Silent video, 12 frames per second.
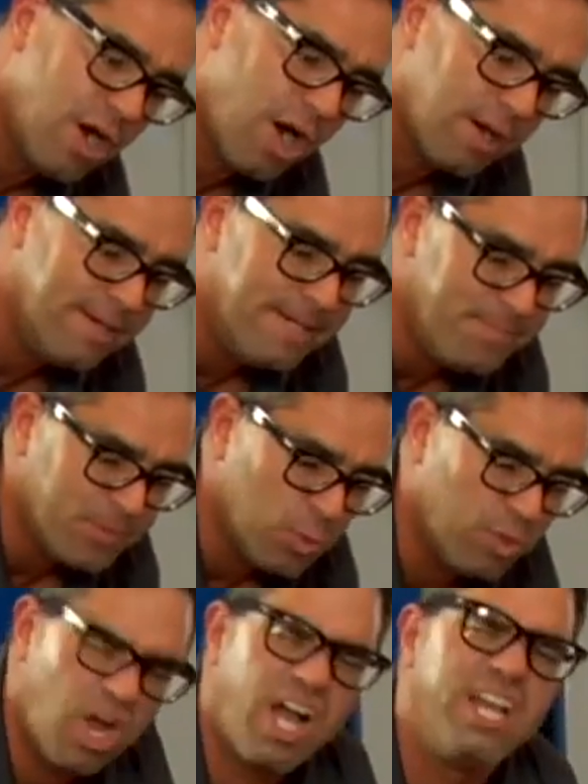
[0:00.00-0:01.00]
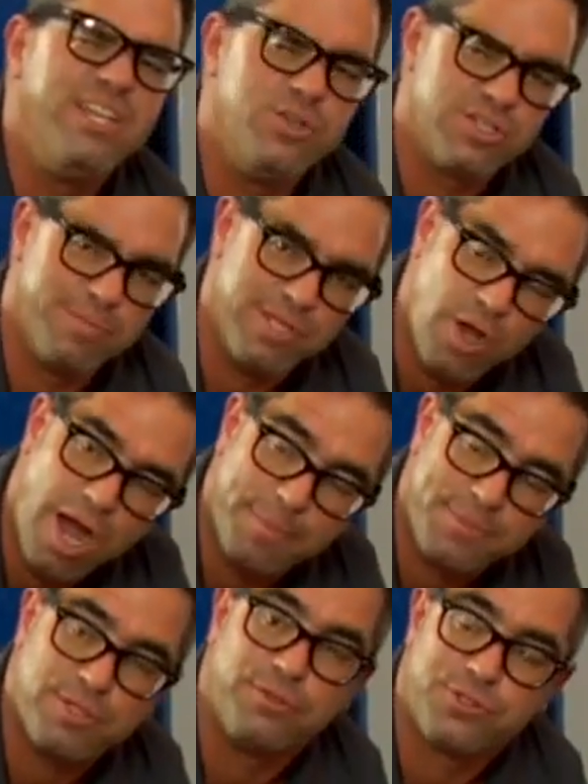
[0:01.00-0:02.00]
car, we're not going to use some of the
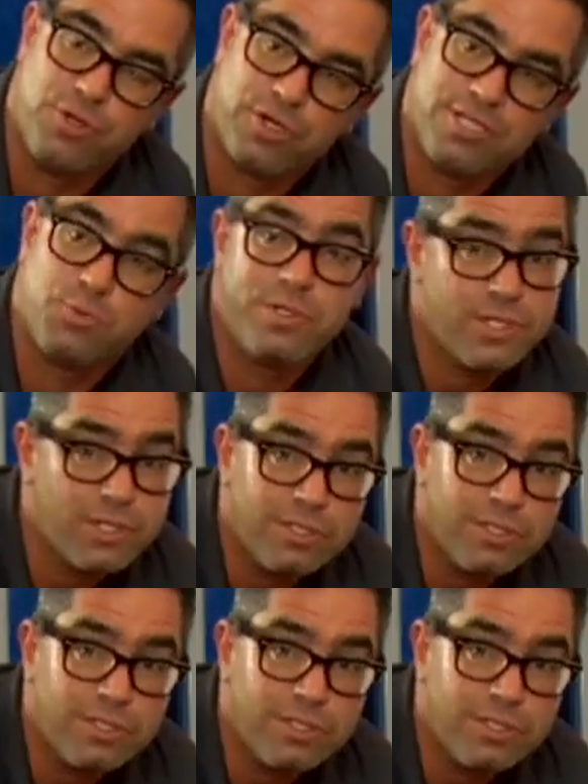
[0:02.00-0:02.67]
optional circuits, which